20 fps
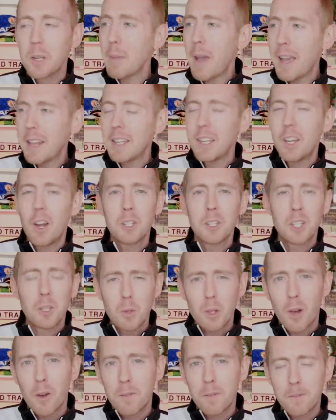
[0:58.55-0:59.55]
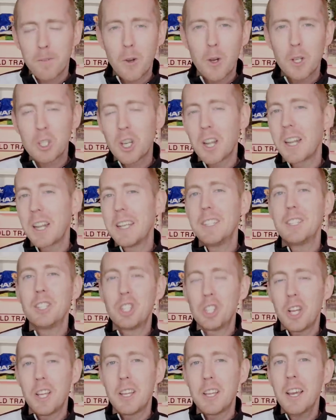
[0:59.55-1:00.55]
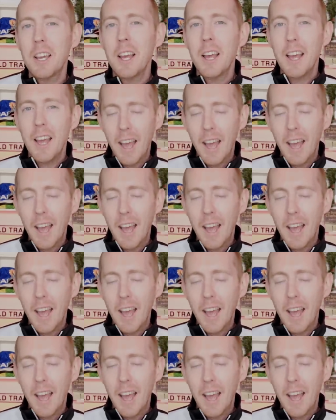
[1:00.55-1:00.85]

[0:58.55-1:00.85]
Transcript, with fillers: Man United with our first clean sheet